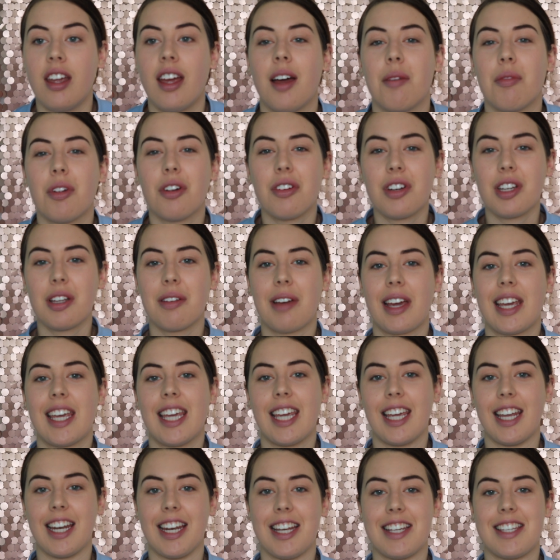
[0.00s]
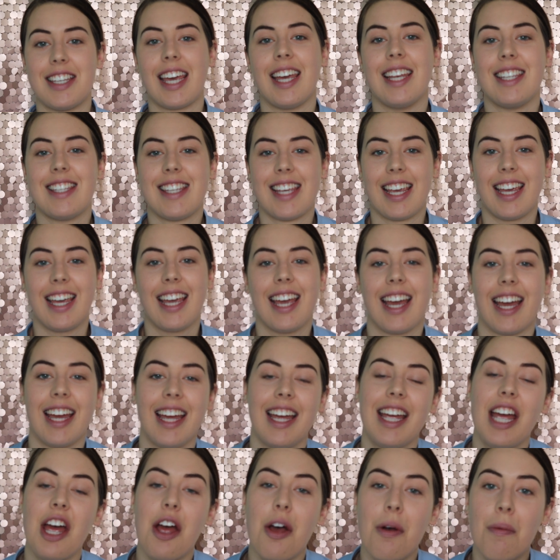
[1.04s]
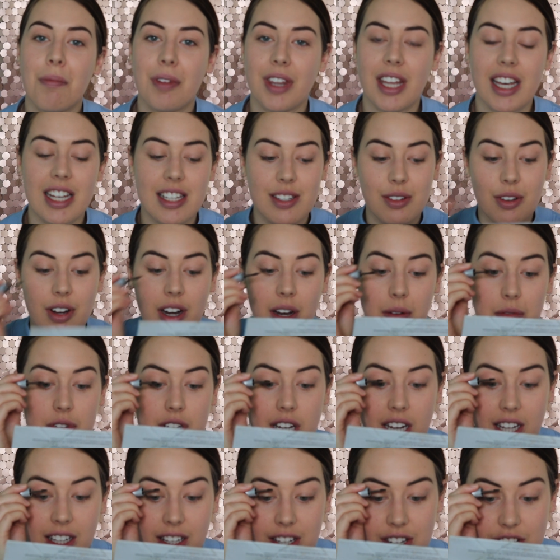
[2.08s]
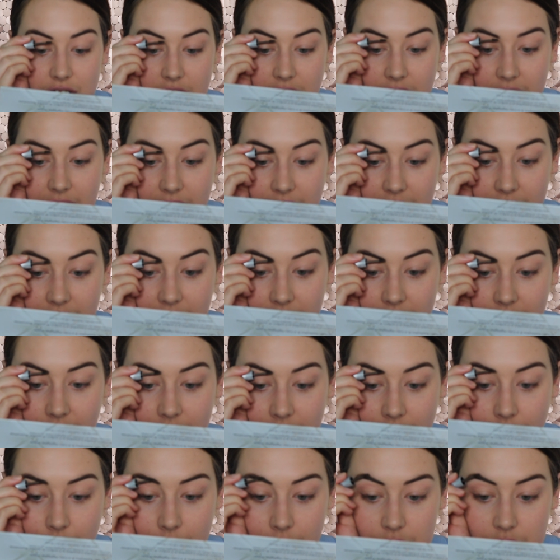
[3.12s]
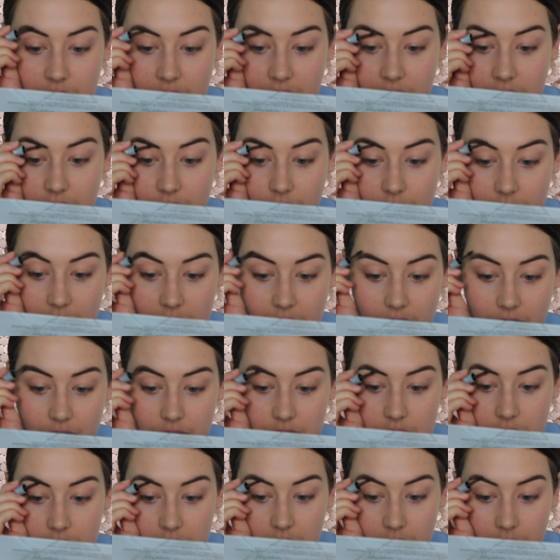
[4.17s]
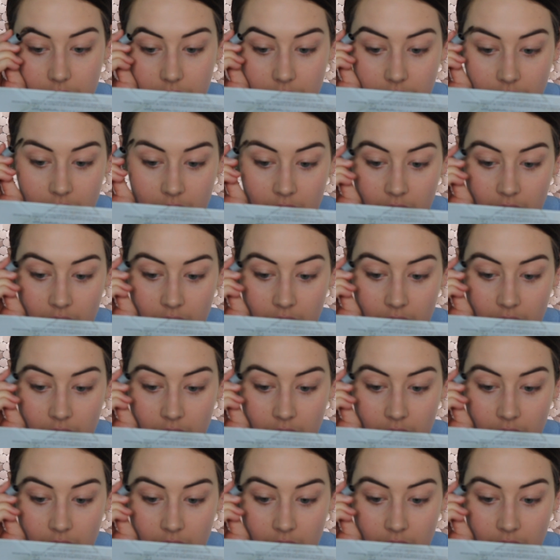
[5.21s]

not really making any sense here, but that's what I'm challenging anyone watching this video to do,